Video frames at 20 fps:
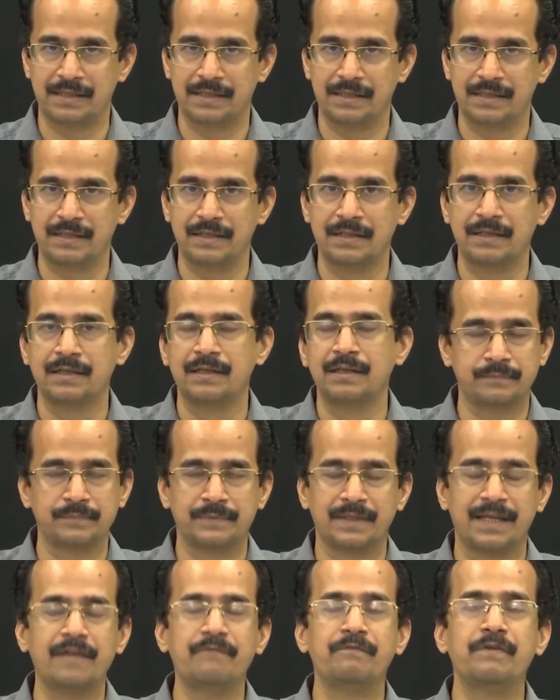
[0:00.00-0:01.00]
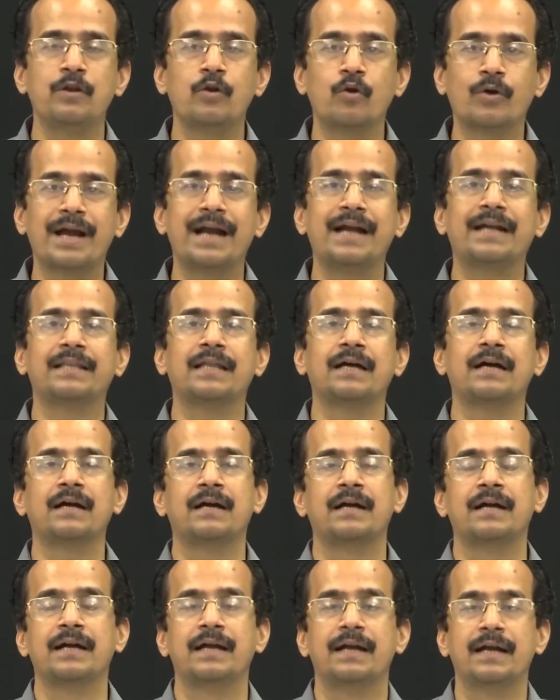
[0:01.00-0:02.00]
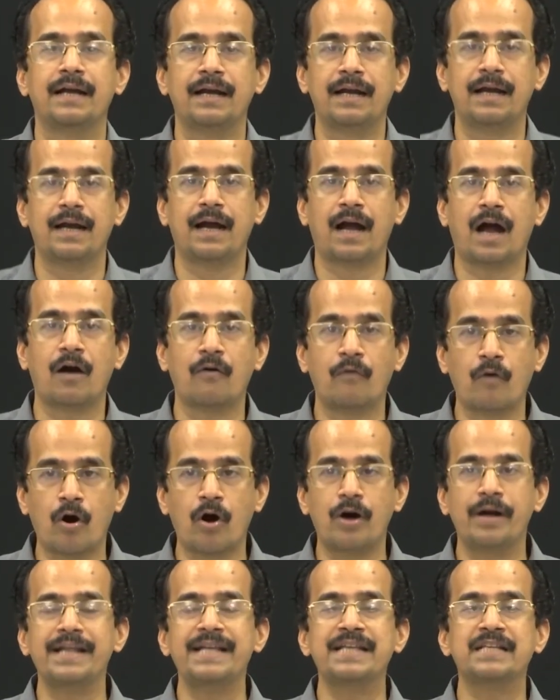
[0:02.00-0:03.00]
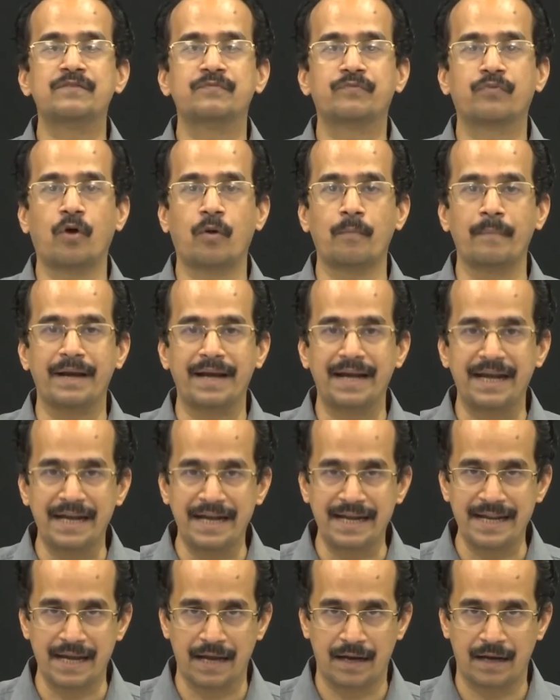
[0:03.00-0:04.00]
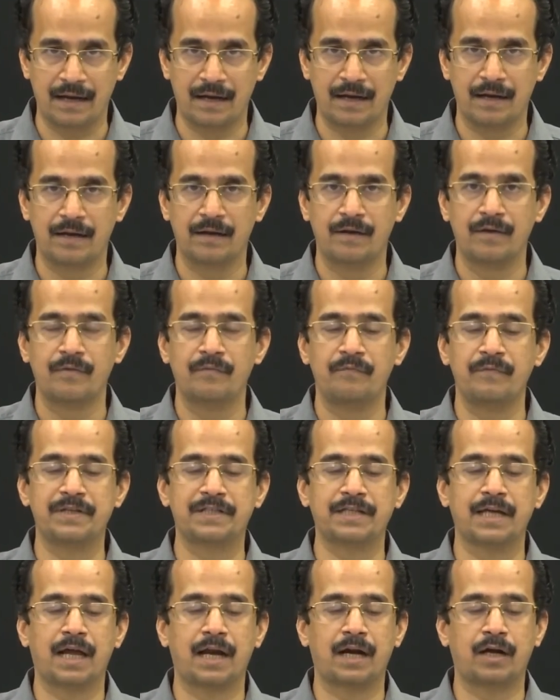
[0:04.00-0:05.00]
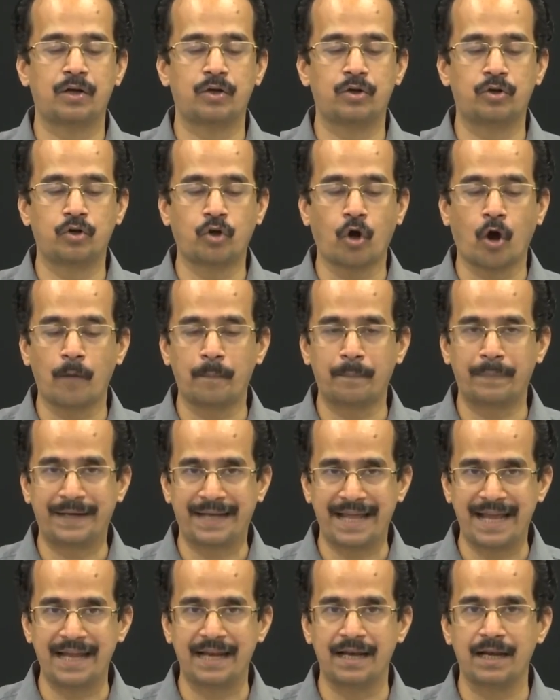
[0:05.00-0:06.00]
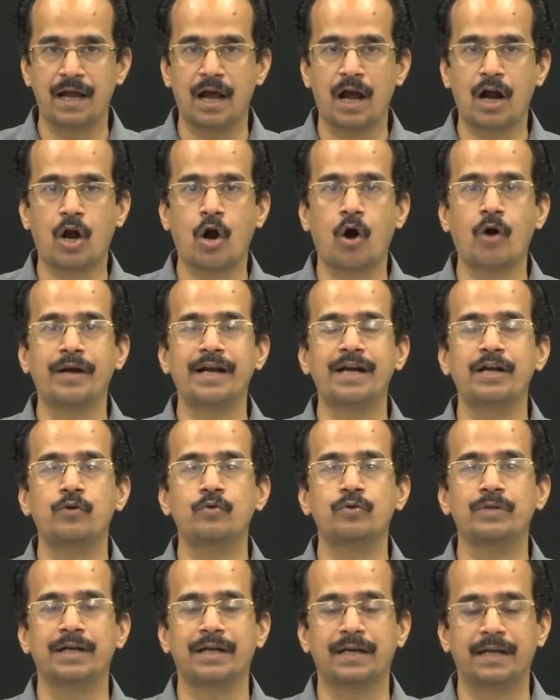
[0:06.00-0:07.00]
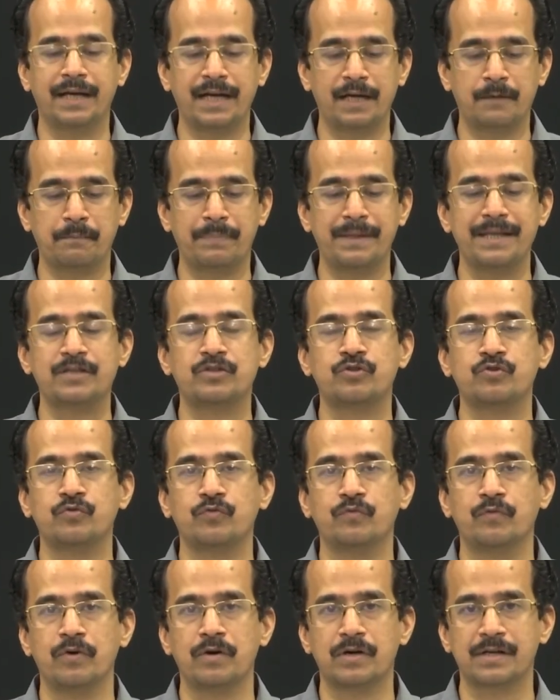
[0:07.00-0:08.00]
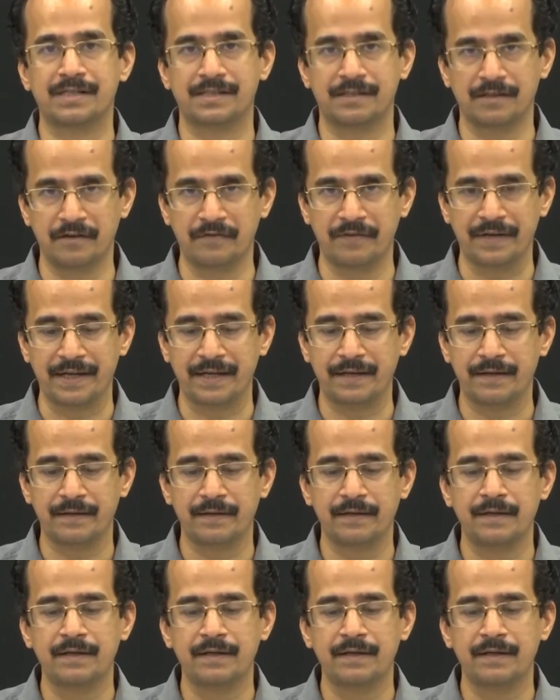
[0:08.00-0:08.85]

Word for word: there are organizations like S A P Labs India, Intuit India, D H L, Tata Power, Music Broadcast, et cetera.